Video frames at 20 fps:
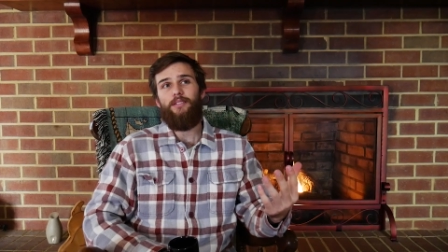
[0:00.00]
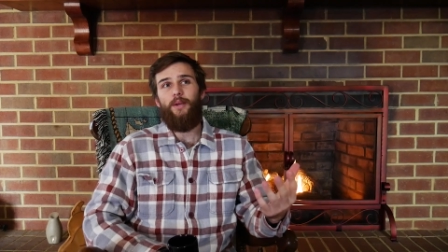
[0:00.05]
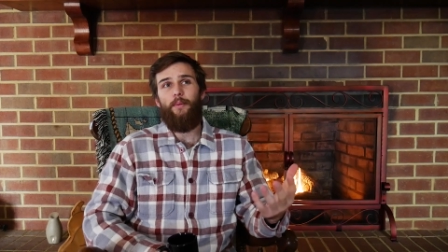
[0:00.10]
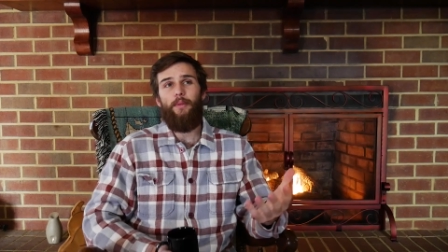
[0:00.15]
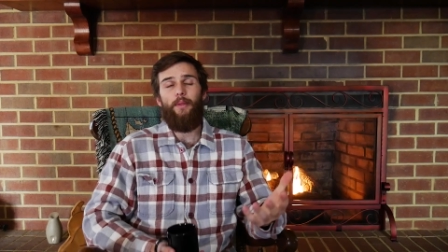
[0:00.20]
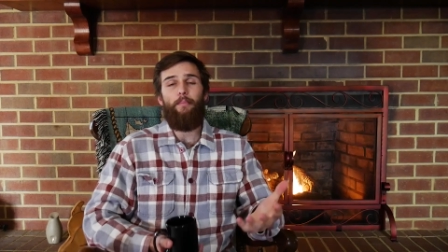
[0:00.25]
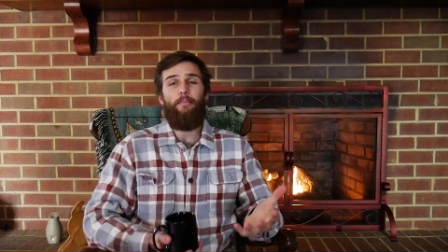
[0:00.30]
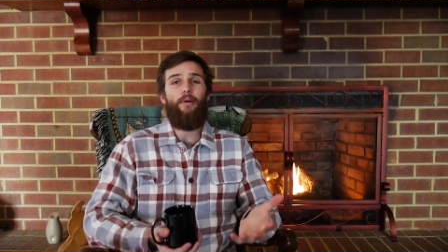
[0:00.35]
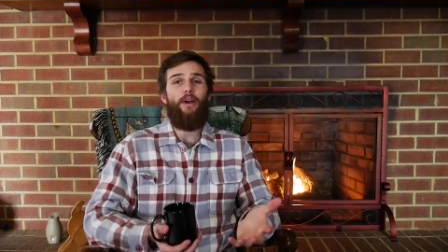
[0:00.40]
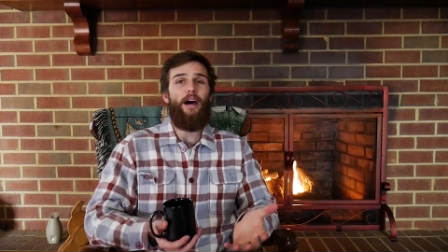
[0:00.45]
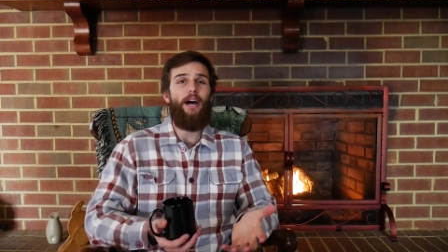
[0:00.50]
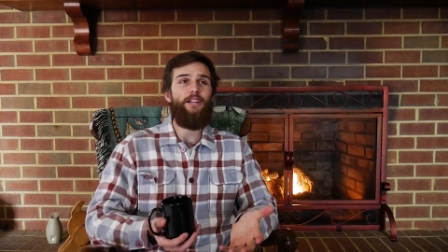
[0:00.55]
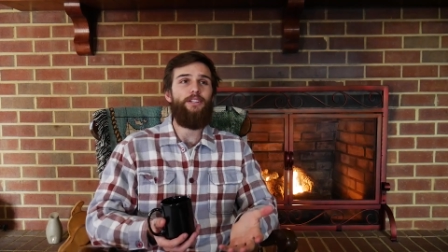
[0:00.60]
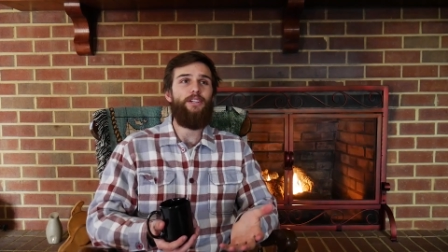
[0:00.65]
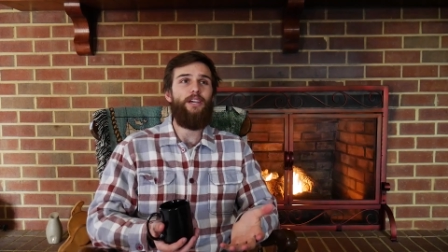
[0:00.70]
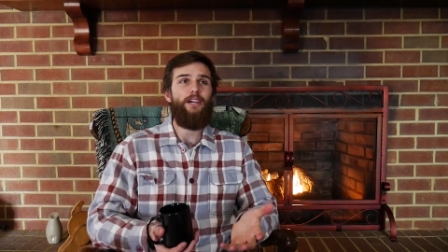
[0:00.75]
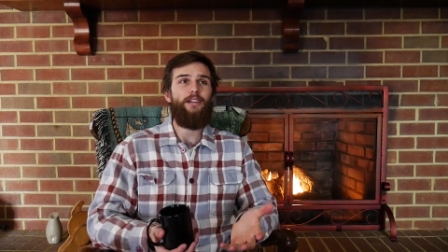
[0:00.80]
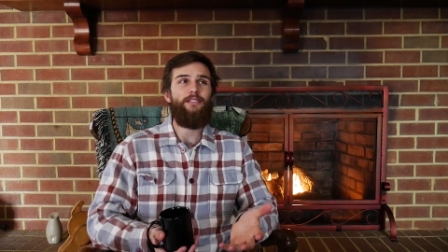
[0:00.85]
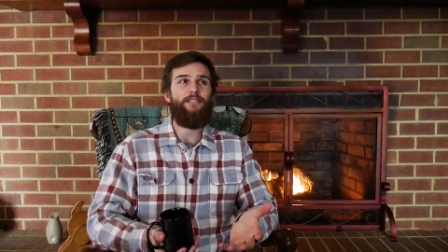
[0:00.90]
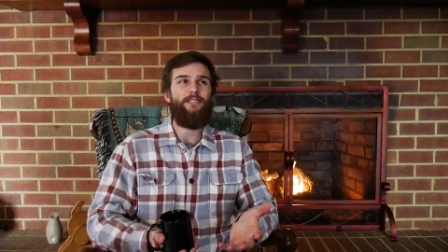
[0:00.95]
some of the
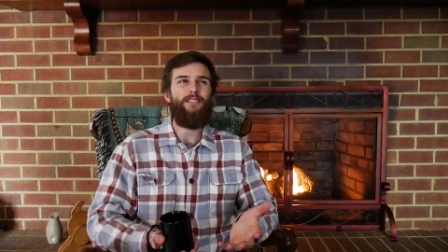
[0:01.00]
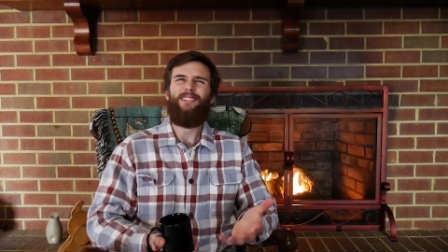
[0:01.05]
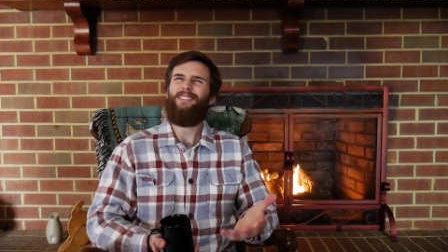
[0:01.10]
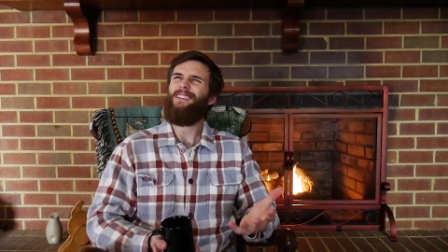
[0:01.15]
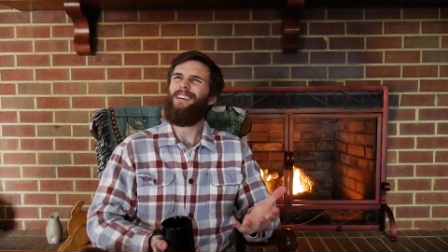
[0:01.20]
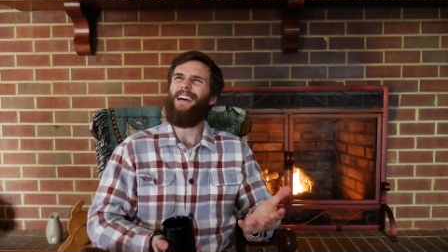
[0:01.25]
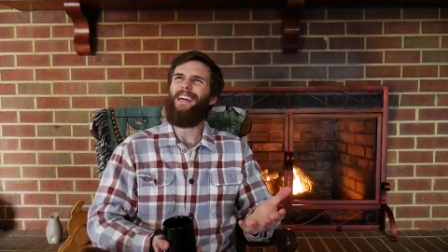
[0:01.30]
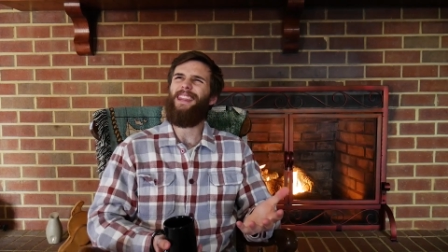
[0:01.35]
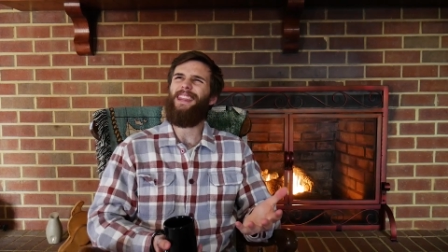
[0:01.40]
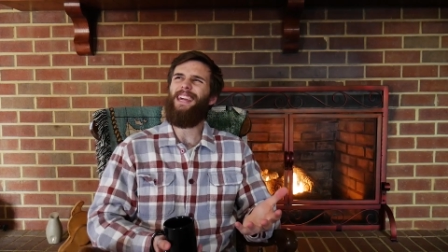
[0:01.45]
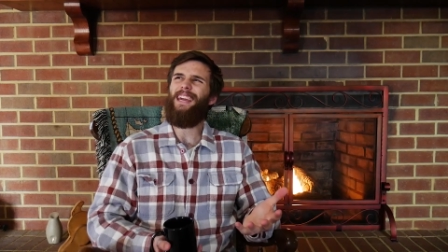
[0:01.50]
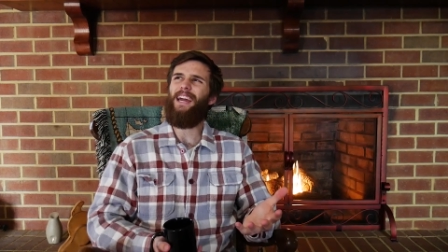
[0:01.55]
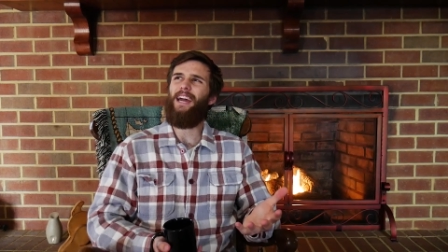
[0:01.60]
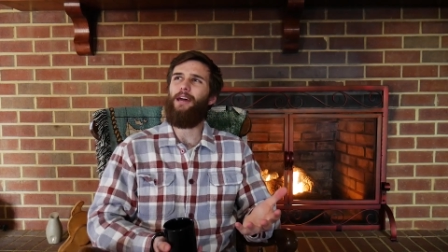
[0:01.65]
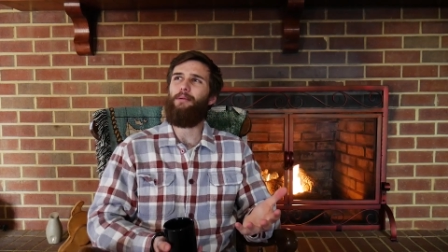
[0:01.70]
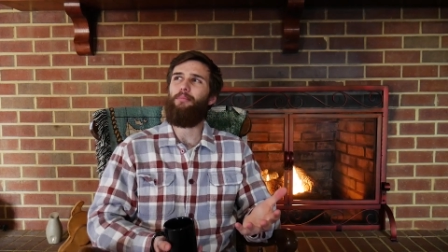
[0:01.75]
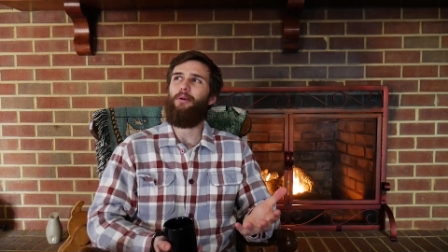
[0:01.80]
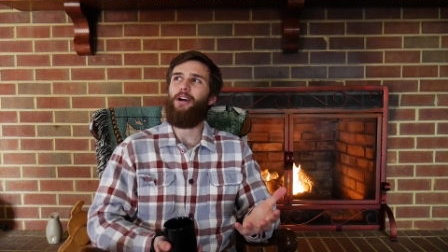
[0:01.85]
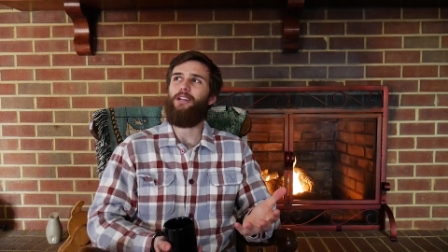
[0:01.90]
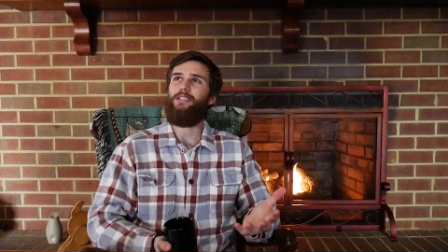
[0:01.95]
projects. I think I
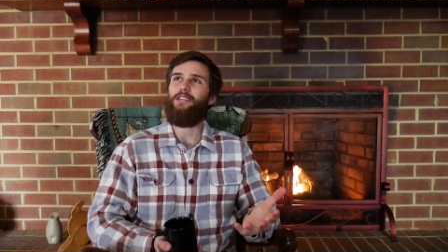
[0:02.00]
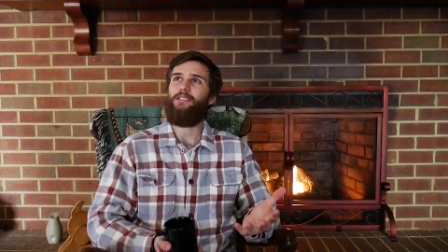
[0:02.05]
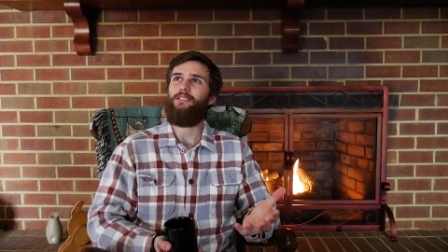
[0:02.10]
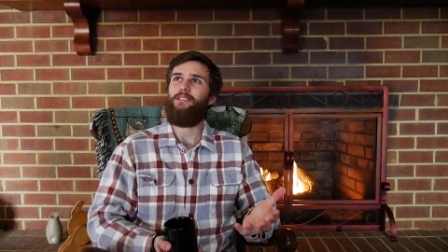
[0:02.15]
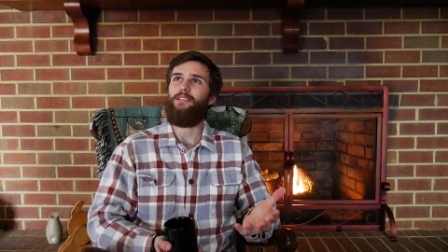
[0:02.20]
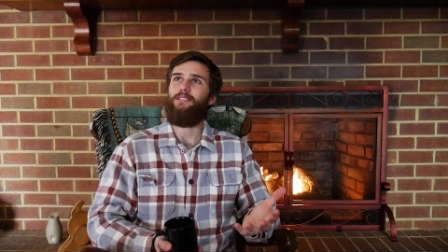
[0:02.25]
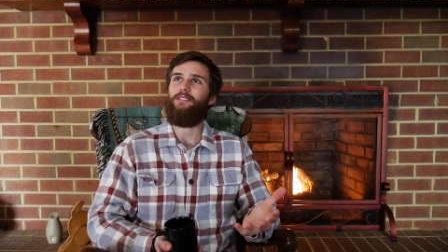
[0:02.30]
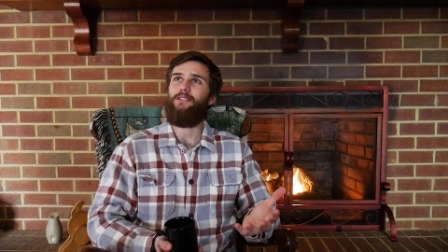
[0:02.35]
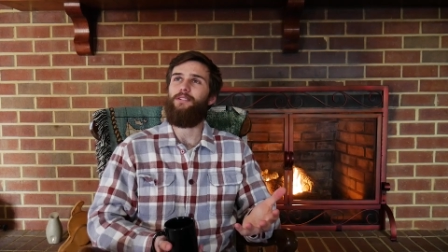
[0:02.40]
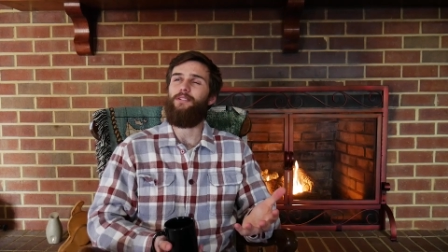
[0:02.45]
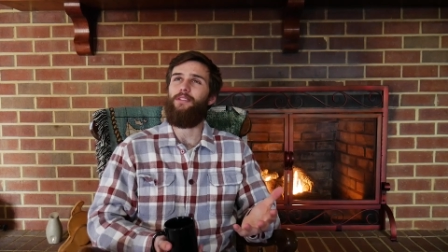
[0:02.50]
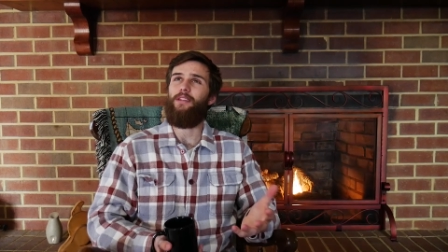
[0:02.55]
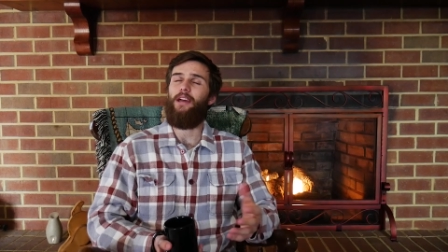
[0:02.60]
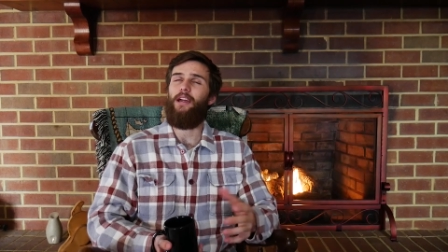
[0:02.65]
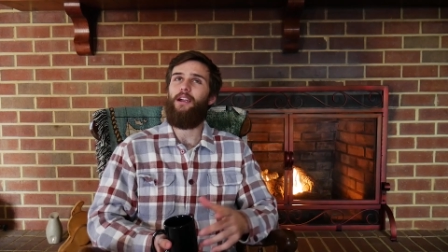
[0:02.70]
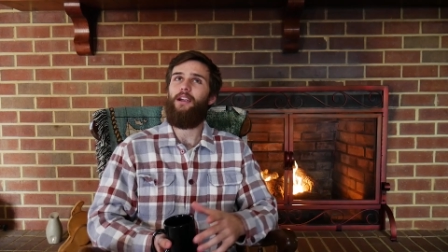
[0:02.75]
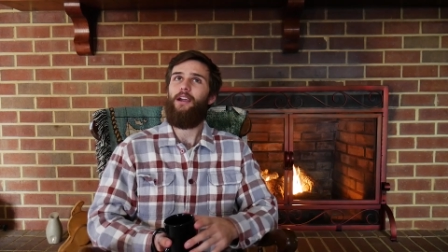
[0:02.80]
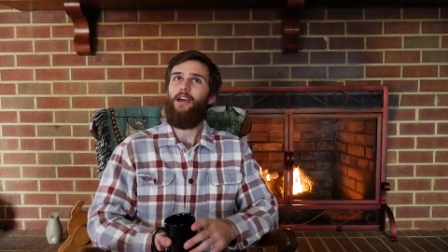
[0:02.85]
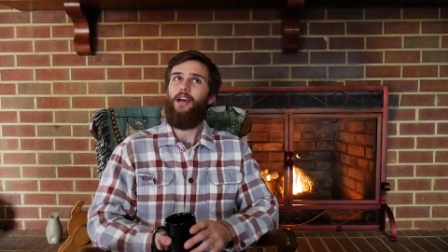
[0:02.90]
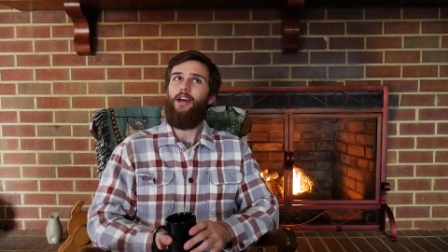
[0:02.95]
had projects listed on
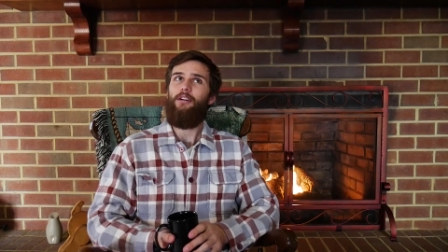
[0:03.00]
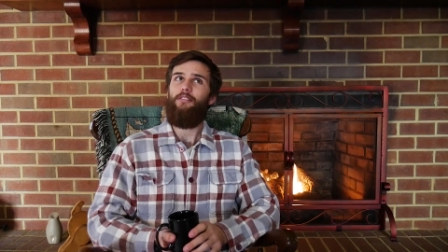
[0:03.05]
there.